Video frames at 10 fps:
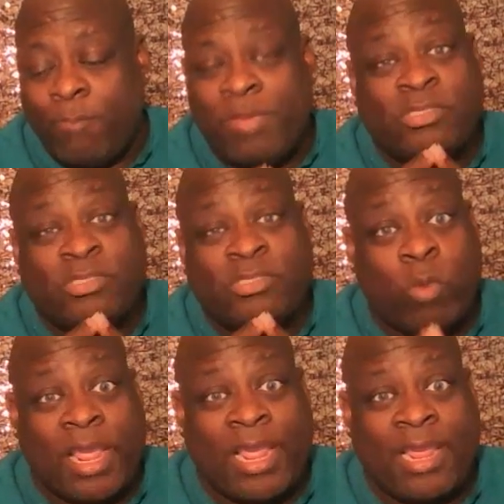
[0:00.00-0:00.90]

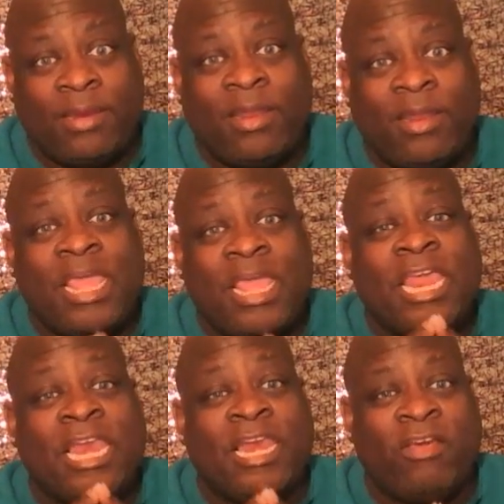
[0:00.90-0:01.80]
between
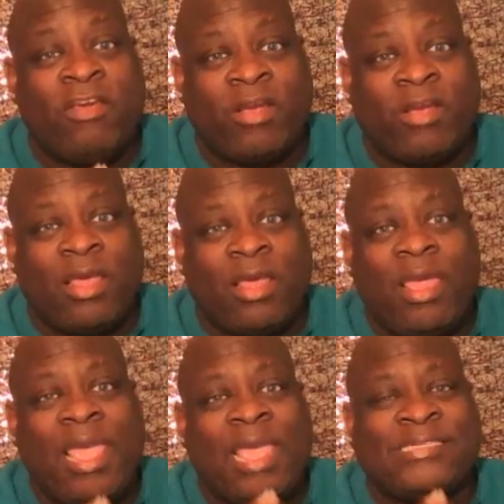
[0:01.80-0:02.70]
Lyrica
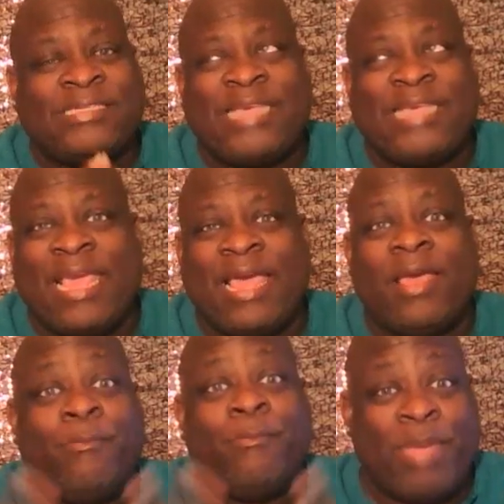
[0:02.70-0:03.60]
and Sia,
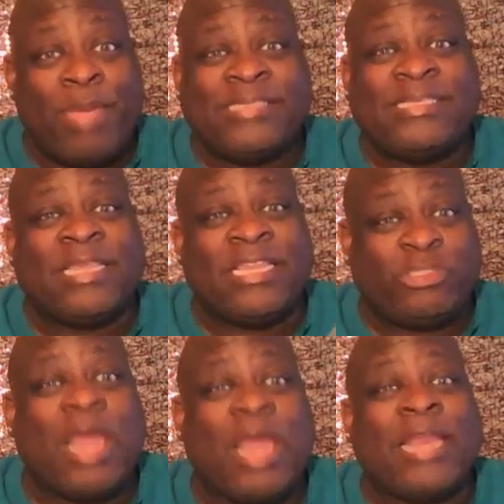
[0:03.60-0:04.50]
basically
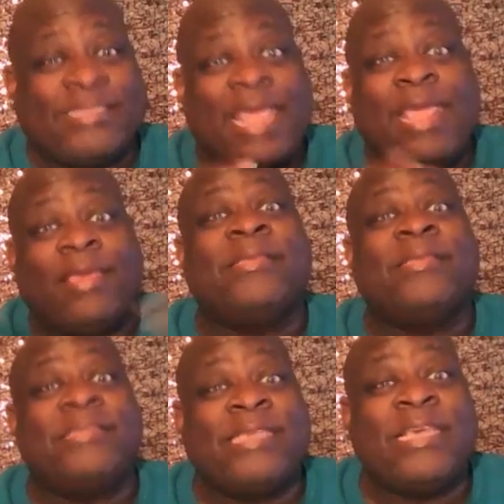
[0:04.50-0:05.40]
try to take
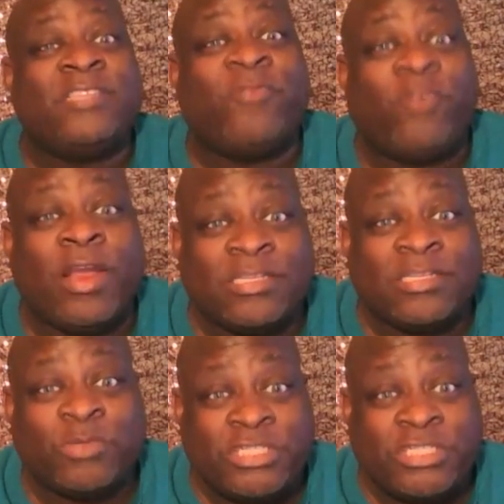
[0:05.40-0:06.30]
Sia's friend
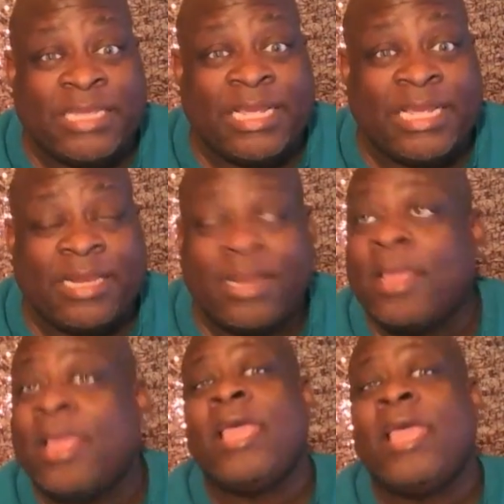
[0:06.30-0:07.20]
is what she did,
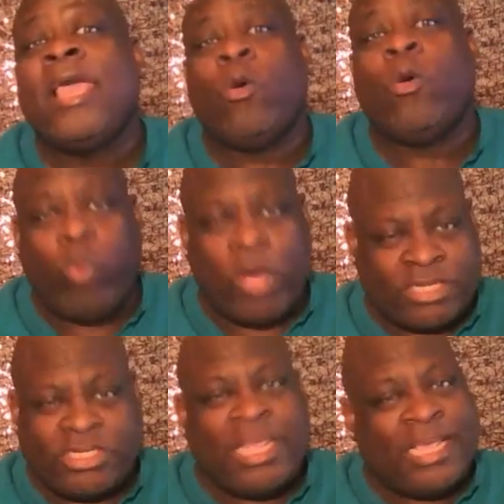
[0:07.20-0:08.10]

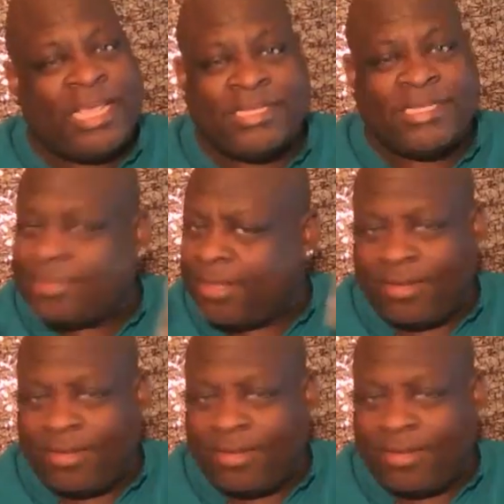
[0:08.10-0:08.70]
which is,